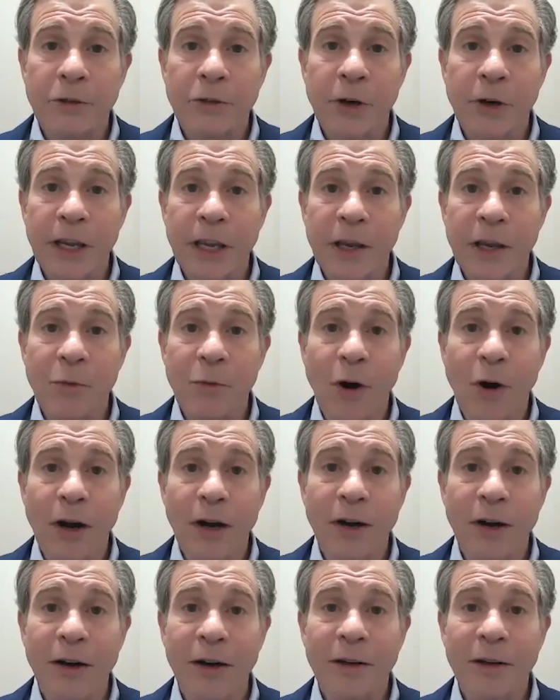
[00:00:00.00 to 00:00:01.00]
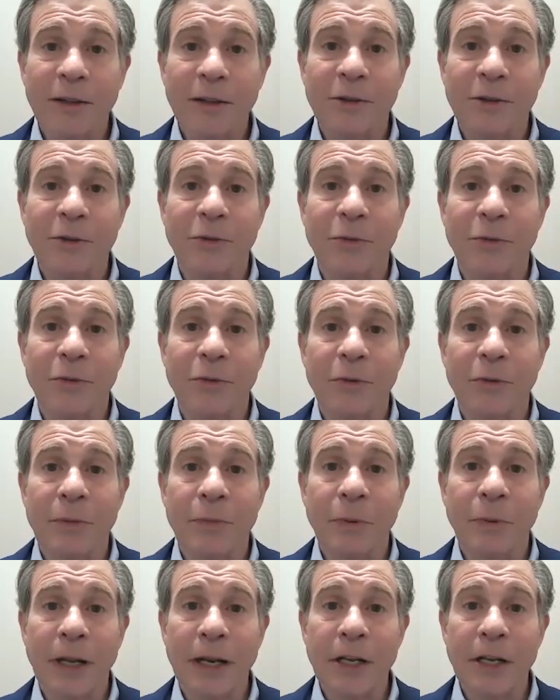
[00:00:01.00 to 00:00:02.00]
drinking water to
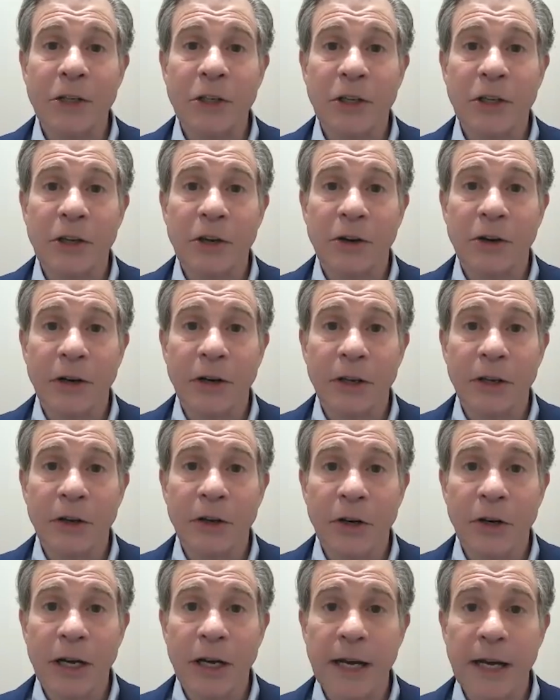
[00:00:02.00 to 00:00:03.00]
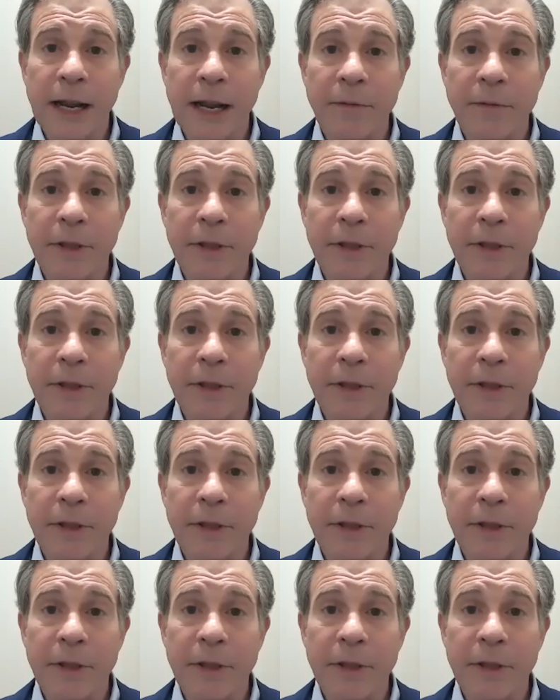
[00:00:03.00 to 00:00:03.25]
replenishing your gut.